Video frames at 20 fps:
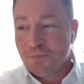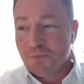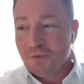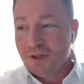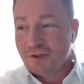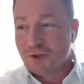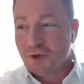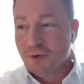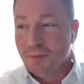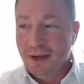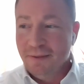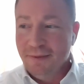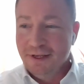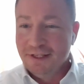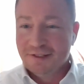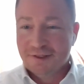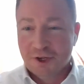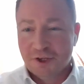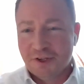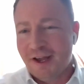So maybe it's
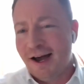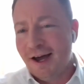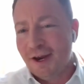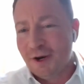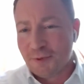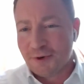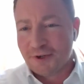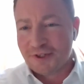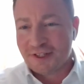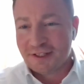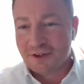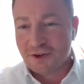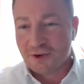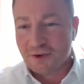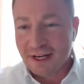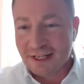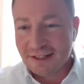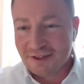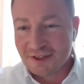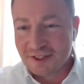not 100%
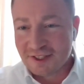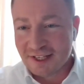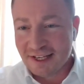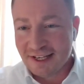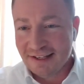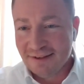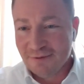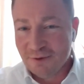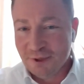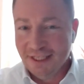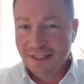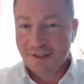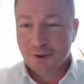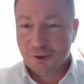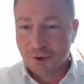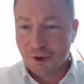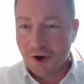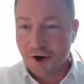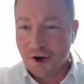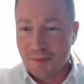correct to say we need to
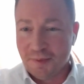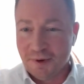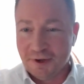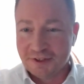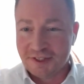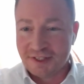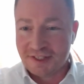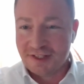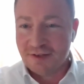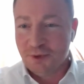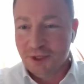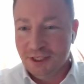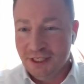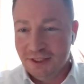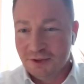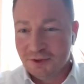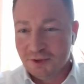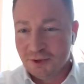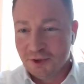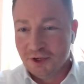talk about this and
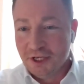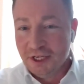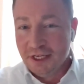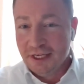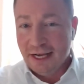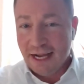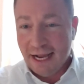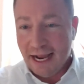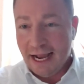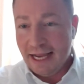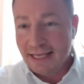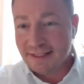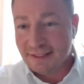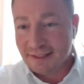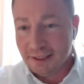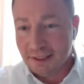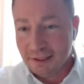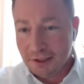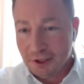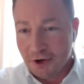I
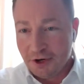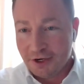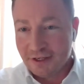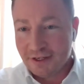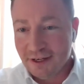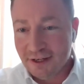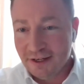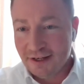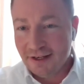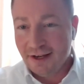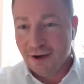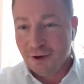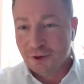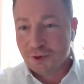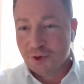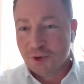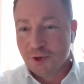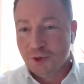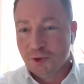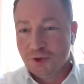still learn how
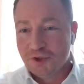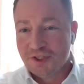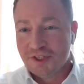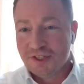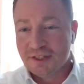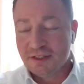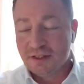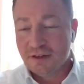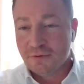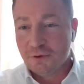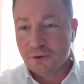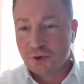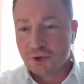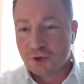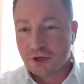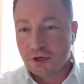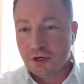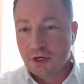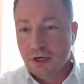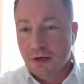to use this in the
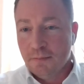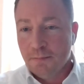future.